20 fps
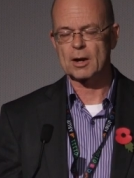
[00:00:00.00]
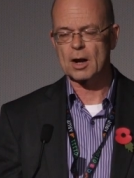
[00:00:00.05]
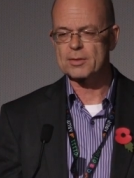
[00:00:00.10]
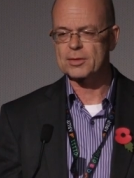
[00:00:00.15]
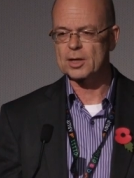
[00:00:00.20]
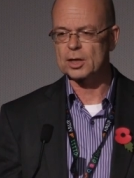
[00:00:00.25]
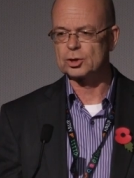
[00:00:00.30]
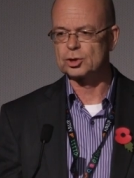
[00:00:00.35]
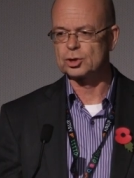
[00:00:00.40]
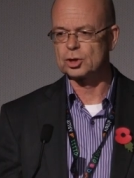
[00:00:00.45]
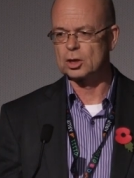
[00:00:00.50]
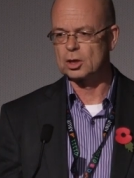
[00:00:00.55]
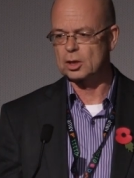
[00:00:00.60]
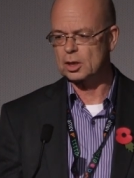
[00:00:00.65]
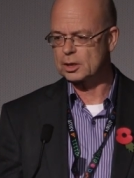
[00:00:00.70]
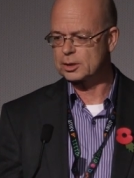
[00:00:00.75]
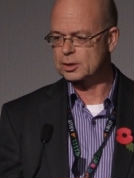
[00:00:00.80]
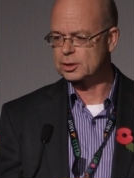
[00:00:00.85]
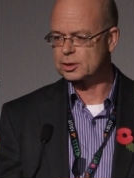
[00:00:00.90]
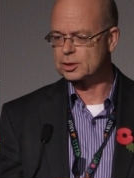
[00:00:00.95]
I think
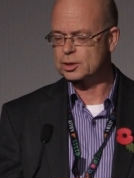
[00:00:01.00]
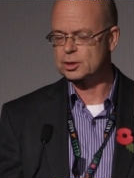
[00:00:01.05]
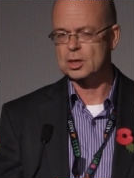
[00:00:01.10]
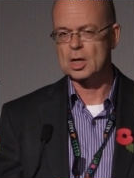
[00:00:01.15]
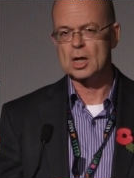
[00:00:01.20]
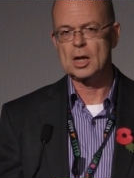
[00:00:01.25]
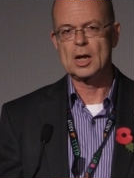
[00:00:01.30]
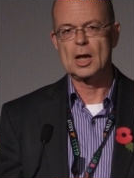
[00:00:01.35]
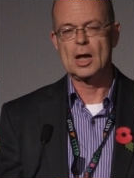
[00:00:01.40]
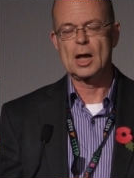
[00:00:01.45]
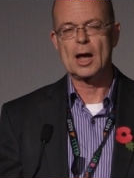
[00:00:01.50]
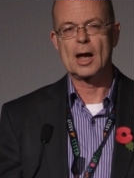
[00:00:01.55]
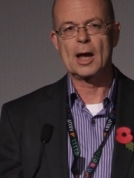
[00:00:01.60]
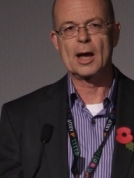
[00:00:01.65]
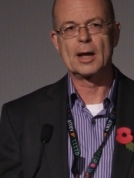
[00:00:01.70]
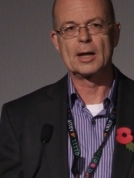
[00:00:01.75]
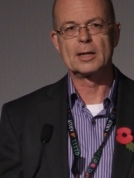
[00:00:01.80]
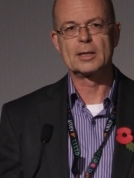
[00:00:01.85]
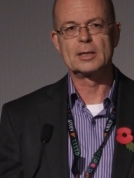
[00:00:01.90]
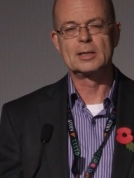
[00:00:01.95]
journalists
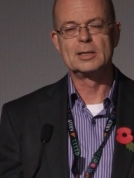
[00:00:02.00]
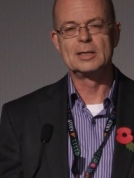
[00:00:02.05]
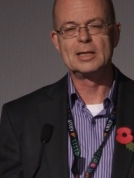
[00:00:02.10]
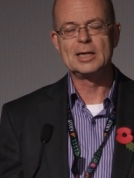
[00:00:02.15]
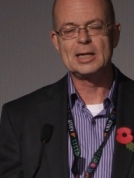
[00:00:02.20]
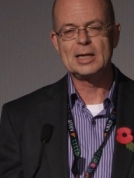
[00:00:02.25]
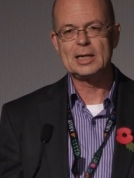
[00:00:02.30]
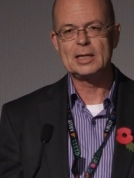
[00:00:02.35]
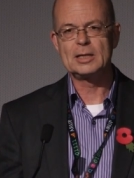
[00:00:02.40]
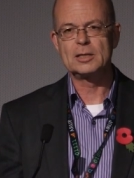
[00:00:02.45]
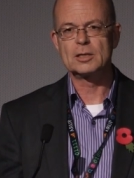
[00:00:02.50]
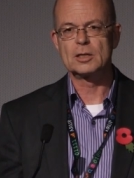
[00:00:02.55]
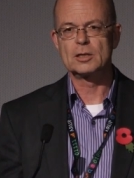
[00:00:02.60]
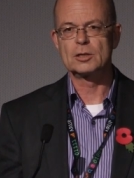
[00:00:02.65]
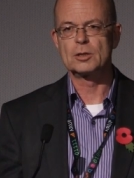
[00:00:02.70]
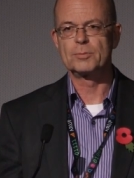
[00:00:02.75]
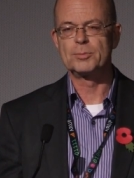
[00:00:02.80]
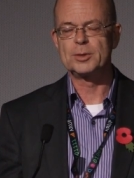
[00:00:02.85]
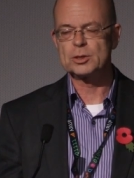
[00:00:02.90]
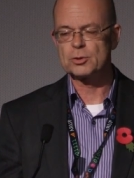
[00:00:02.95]
need
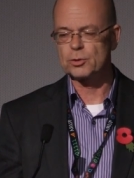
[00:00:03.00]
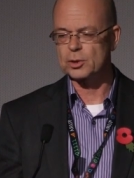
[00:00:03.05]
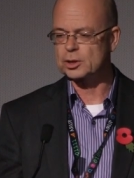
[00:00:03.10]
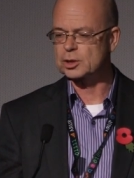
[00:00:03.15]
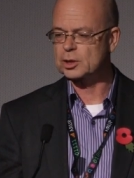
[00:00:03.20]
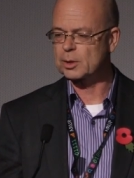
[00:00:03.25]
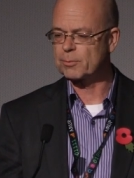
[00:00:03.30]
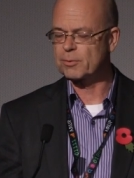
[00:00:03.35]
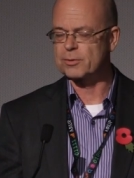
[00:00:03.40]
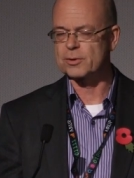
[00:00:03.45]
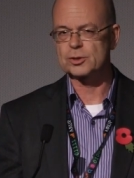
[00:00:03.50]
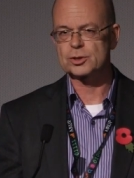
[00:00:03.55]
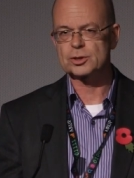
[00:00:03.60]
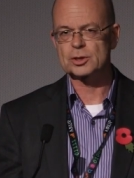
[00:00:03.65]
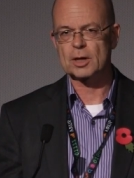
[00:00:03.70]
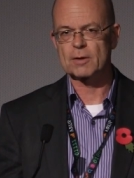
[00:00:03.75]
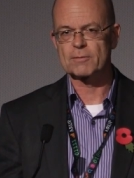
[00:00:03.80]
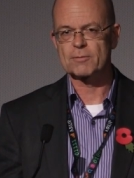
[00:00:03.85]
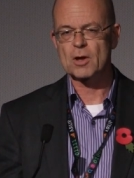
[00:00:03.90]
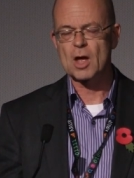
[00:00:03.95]
to be doing some of this
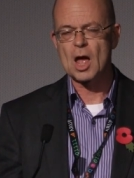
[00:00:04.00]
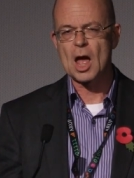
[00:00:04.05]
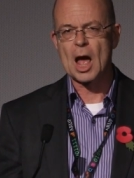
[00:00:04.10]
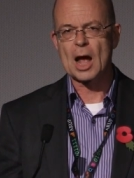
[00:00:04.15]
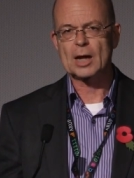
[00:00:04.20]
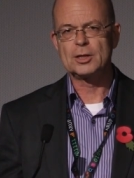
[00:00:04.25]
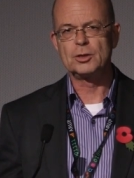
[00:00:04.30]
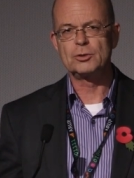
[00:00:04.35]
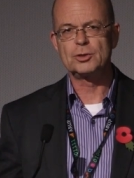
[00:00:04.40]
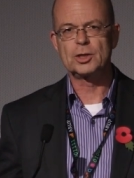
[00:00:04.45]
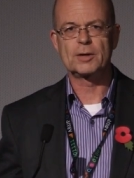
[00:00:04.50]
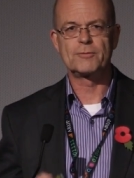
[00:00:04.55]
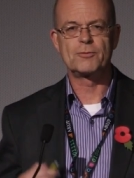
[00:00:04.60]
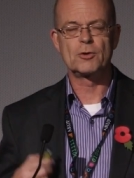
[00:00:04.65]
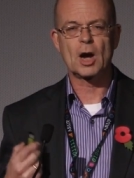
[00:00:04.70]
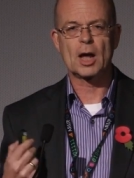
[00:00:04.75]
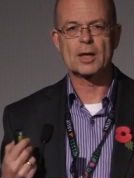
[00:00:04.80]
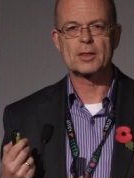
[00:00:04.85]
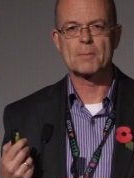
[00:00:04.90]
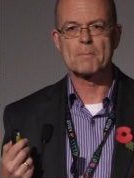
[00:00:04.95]
stuff and using, if
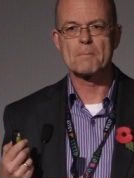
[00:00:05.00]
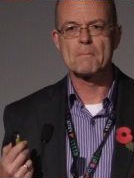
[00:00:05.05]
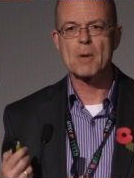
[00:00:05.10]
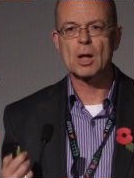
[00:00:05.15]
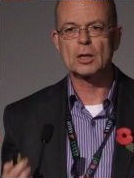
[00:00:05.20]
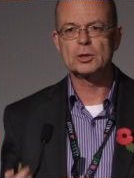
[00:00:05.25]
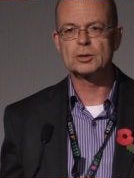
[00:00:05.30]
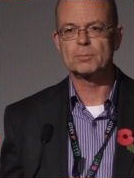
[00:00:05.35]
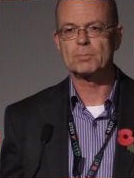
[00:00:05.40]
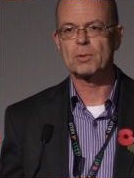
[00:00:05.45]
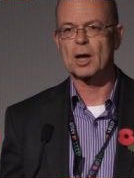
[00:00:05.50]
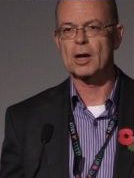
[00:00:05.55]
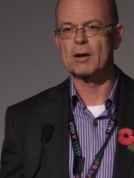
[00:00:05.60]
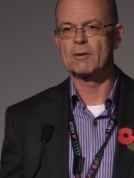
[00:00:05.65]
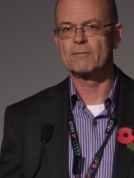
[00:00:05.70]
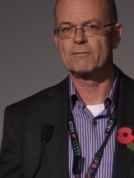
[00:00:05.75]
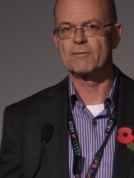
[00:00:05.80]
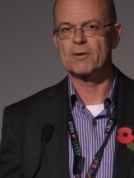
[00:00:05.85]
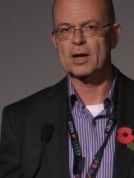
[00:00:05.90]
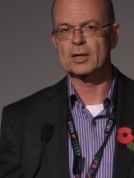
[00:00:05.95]
you like, the multiplier
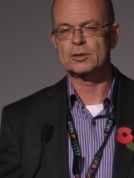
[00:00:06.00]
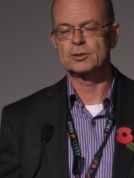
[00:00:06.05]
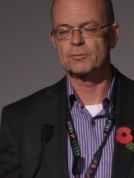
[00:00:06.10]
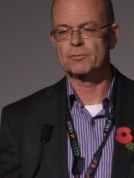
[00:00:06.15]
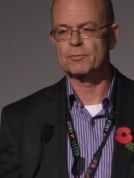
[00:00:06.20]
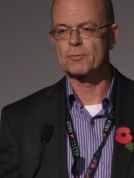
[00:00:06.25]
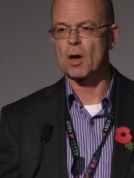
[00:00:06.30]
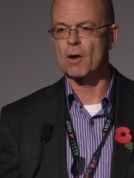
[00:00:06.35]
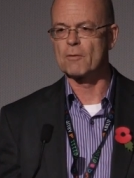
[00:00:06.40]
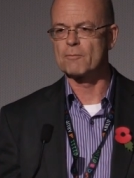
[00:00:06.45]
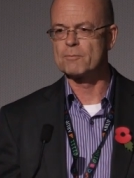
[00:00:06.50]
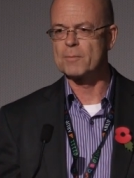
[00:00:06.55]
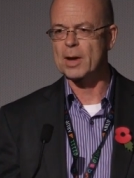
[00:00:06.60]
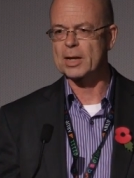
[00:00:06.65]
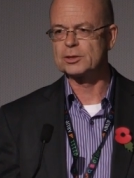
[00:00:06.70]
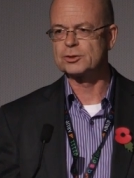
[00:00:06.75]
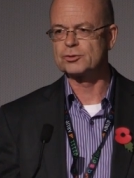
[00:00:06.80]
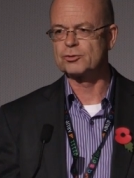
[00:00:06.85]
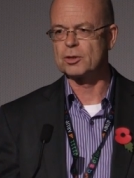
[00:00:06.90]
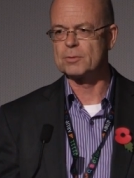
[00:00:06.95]
effect of
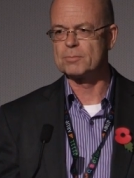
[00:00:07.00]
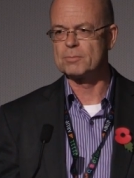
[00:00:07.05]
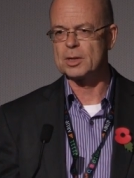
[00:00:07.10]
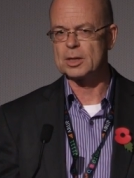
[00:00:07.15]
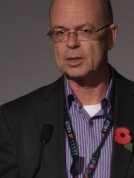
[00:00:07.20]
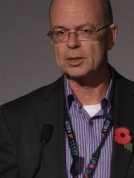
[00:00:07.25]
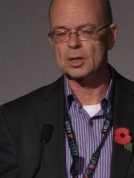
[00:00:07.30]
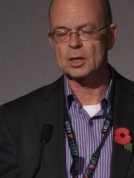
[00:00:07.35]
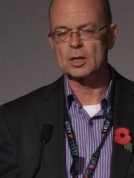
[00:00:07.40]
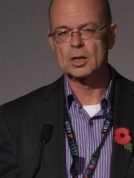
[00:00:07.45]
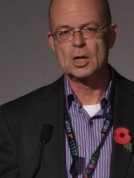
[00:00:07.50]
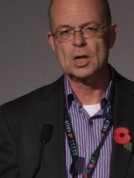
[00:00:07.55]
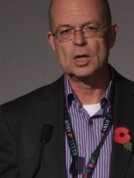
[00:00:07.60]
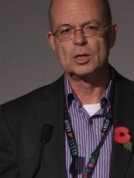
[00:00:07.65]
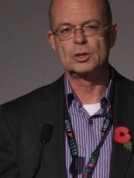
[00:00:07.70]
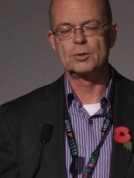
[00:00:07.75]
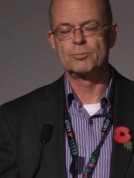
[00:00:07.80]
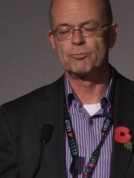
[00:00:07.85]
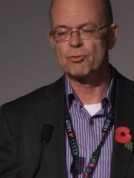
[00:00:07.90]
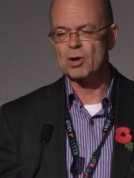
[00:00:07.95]
mainstream media
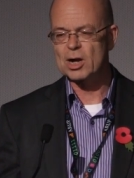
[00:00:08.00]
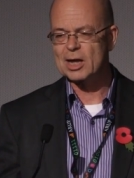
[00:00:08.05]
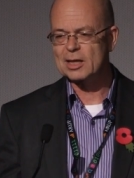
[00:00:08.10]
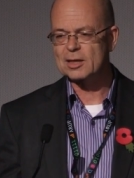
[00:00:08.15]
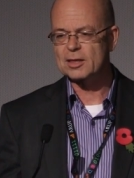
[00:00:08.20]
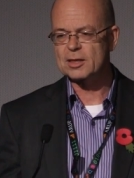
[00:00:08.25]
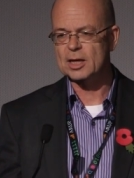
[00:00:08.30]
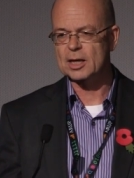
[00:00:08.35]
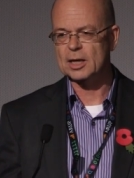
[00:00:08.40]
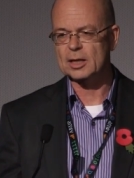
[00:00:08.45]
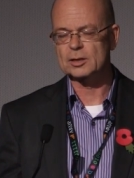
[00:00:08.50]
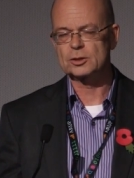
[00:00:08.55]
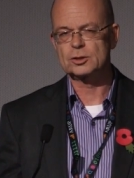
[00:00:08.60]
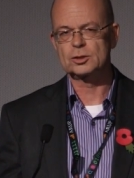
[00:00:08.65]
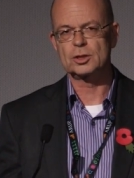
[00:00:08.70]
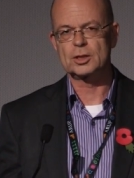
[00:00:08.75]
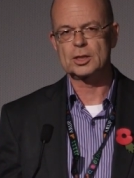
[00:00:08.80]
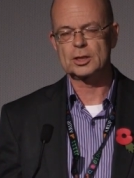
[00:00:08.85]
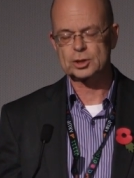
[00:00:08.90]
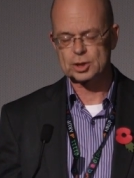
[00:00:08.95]
to bring things
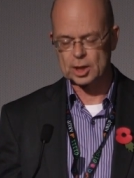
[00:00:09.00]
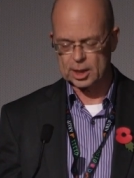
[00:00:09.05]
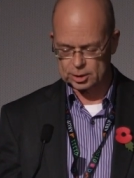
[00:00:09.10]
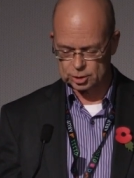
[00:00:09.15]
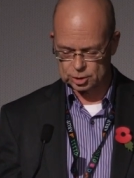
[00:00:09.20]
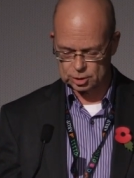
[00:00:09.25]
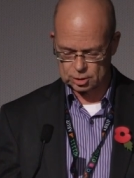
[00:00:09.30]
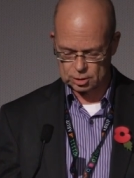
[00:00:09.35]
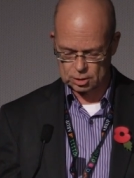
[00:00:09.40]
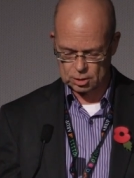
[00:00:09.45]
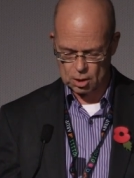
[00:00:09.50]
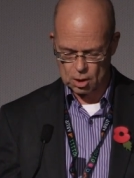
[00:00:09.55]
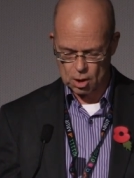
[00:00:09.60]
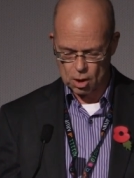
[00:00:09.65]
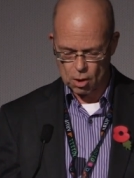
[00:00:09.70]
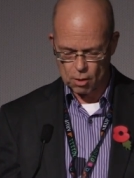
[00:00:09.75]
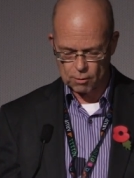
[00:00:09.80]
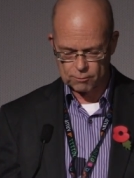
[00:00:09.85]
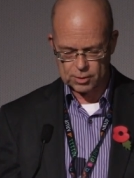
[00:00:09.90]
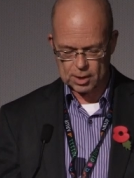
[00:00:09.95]
to the attention
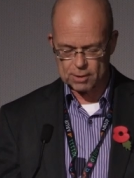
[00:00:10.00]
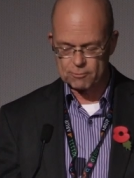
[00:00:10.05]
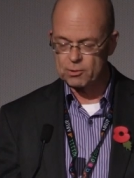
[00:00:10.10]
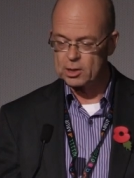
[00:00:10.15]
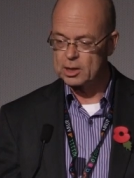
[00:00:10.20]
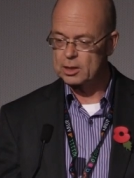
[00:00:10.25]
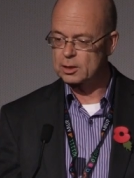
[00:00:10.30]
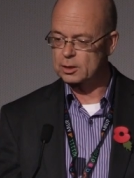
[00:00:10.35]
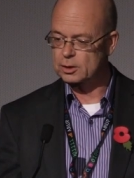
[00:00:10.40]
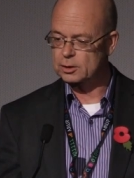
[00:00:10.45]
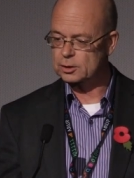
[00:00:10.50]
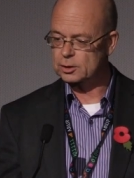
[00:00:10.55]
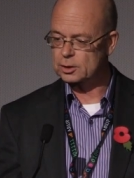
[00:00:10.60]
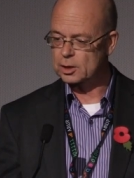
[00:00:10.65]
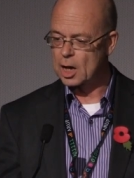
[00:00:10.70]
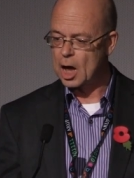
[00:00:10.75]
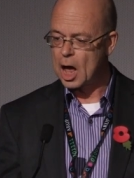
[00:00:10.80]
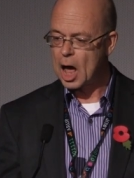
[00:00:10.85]
of their readers.